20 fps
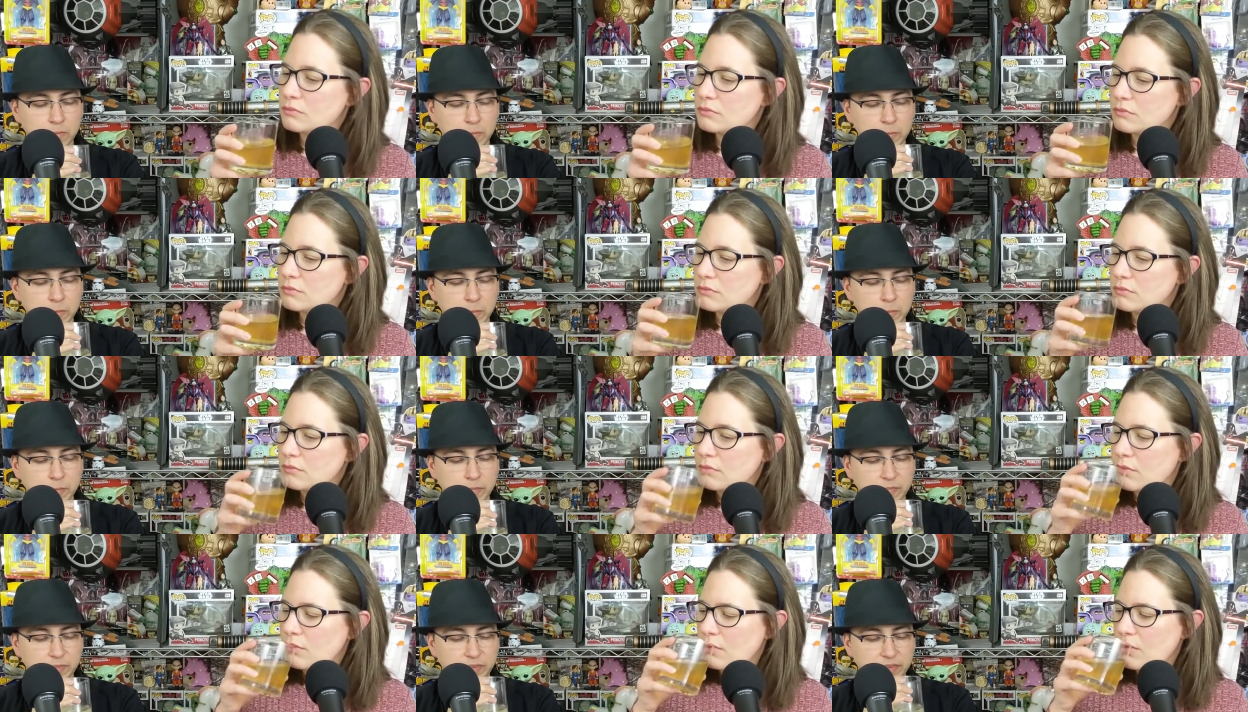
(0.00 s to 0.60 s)

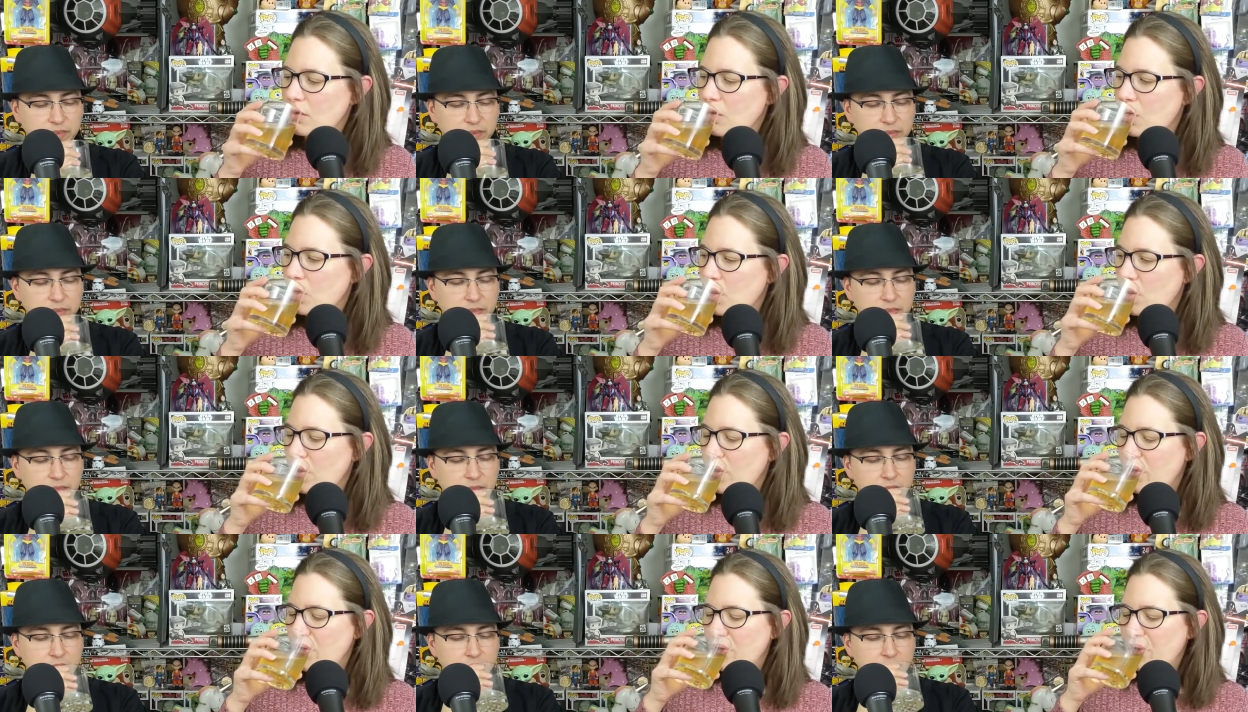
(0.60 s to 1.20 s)

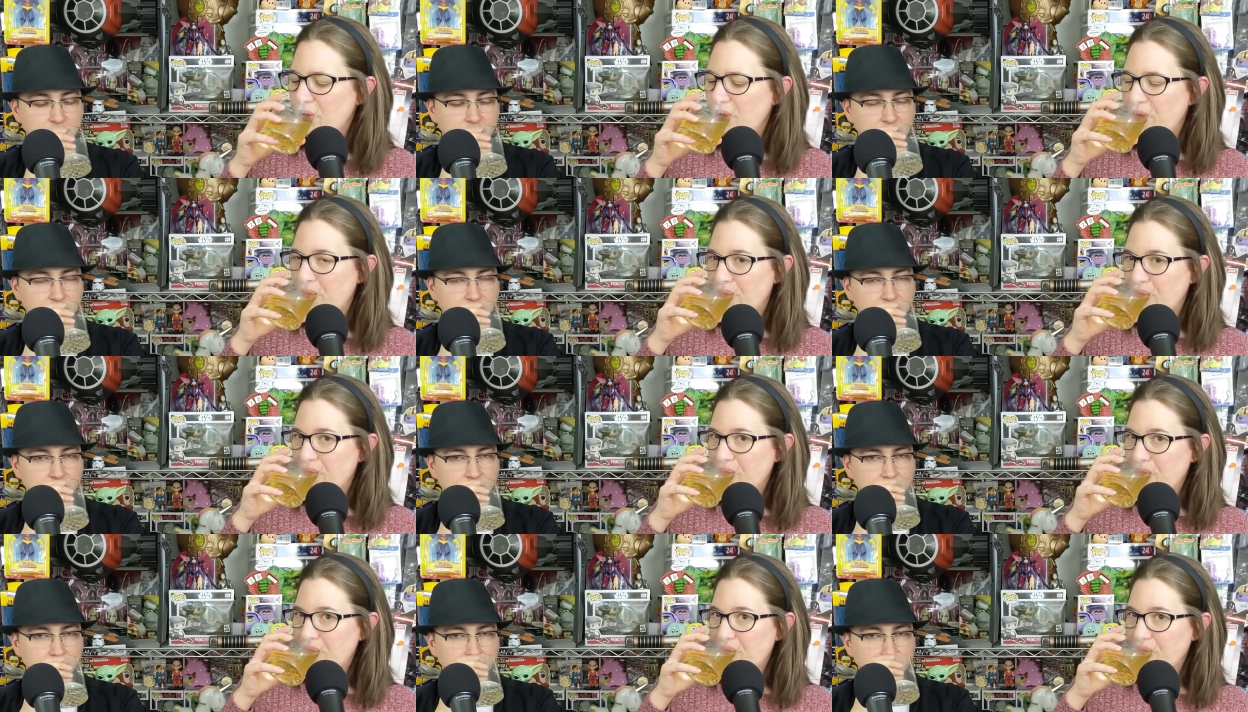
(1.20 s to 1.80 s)

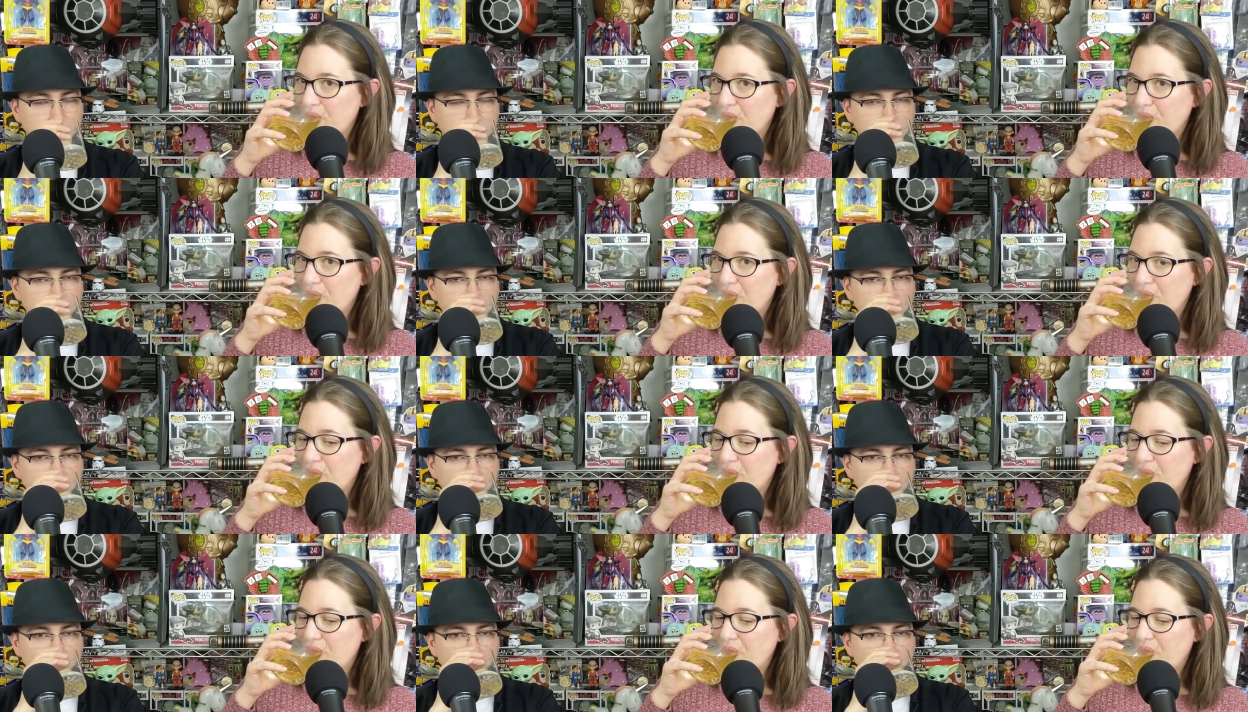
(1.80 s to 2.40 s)

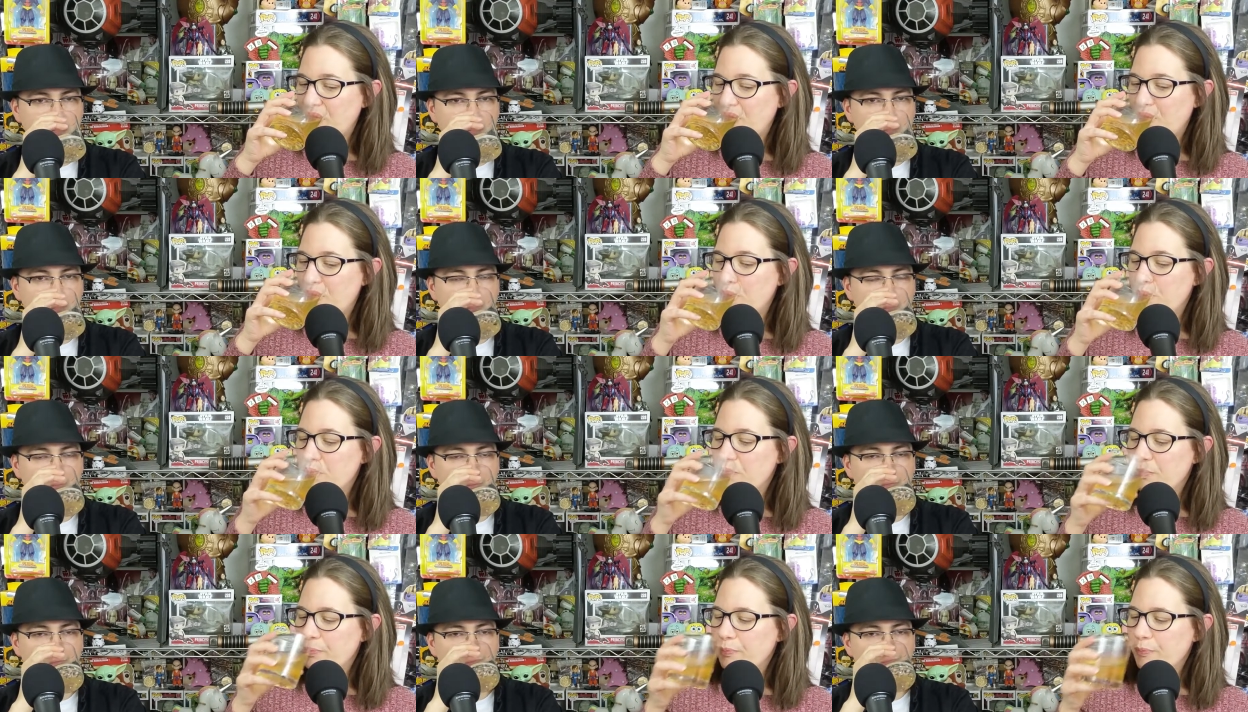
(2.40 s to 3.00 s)

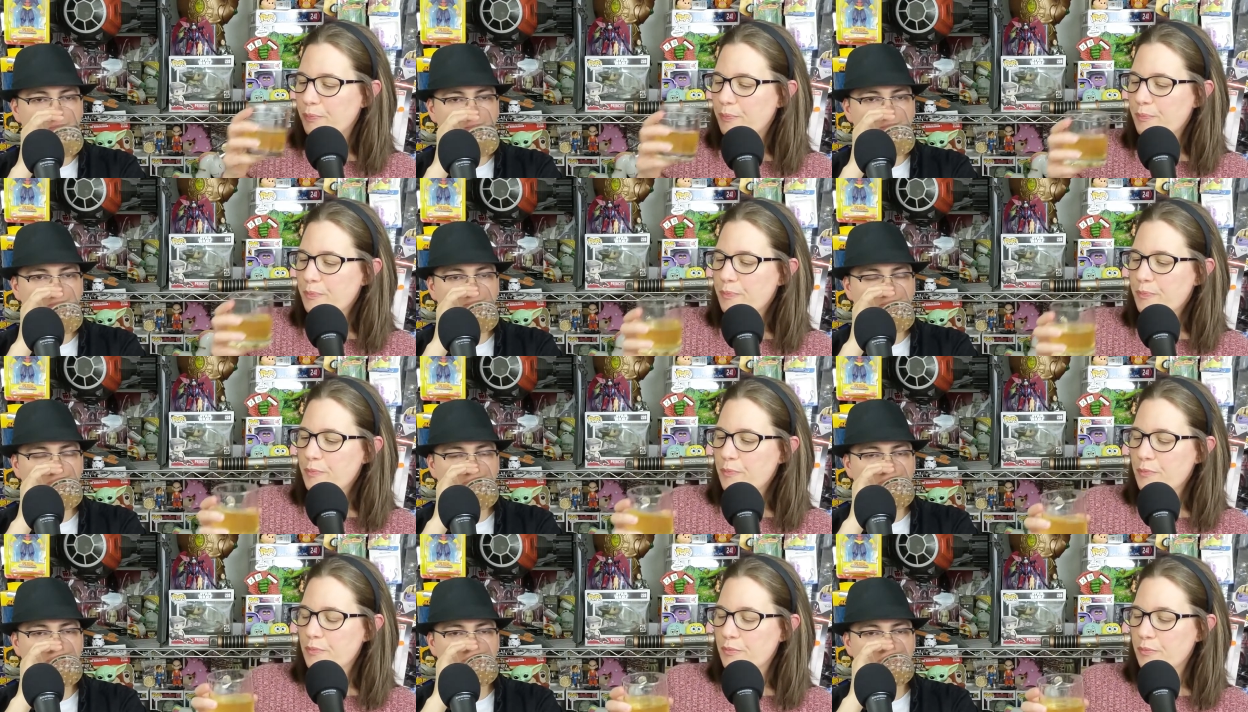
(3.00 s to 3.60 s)

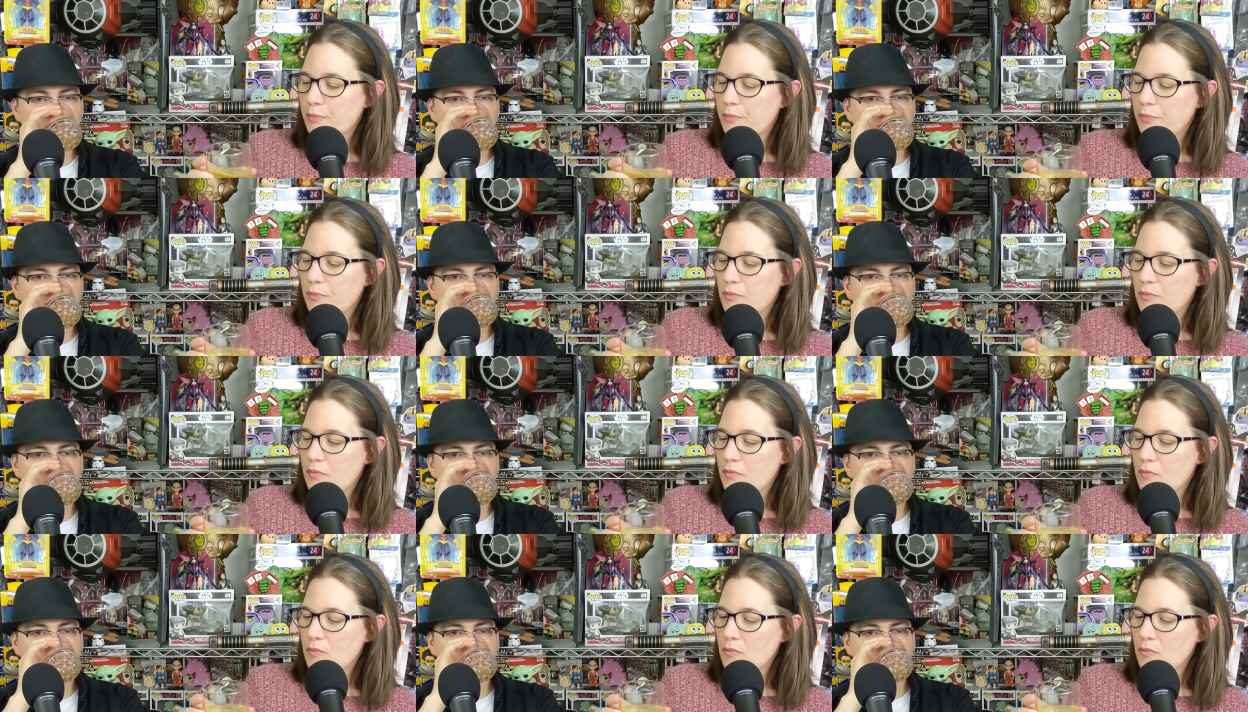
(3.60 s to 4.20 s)

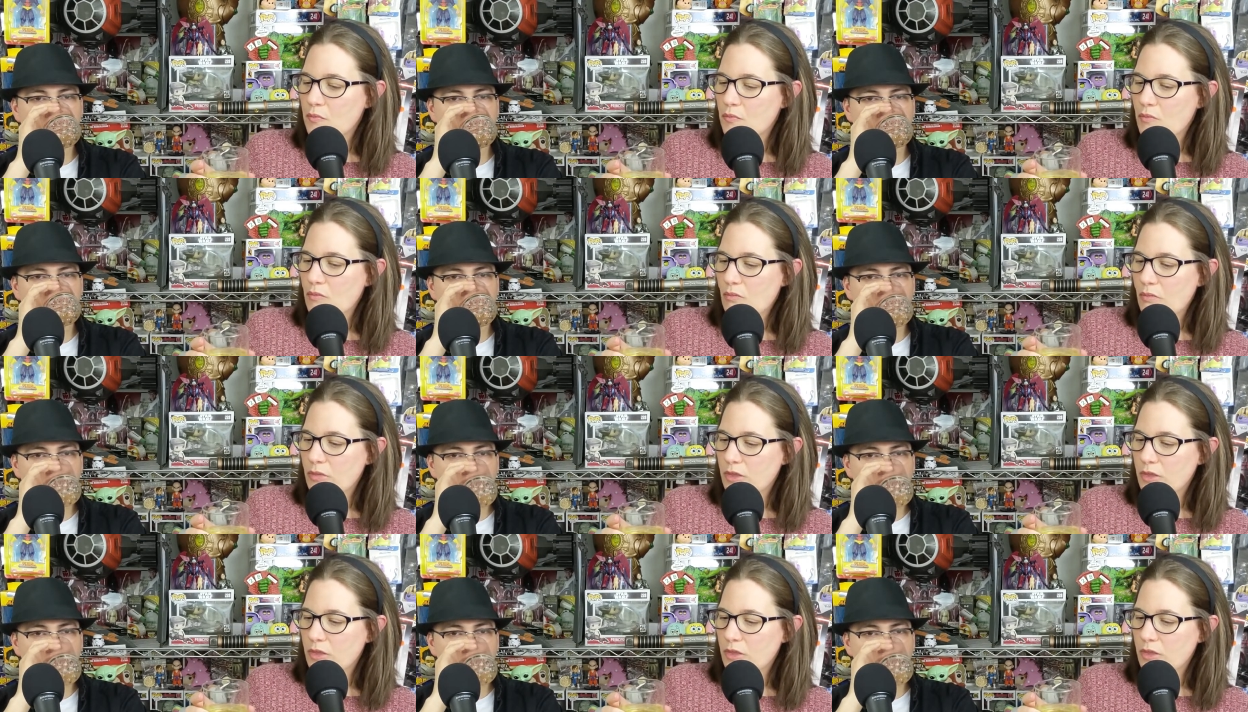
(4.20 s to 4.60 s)
(silence)